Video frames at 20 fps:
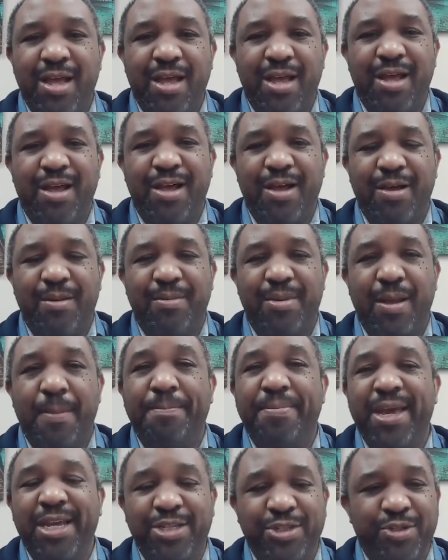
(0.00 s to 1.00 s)
a
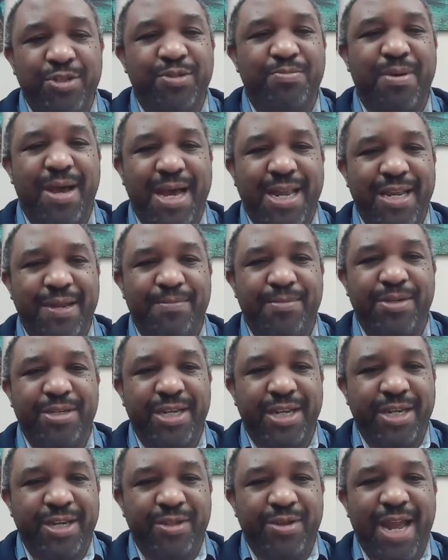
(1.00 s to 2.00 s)
pitcher's body in
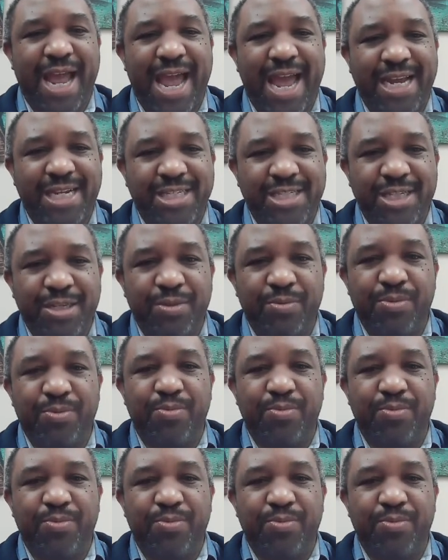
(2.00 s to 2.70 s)
particular actually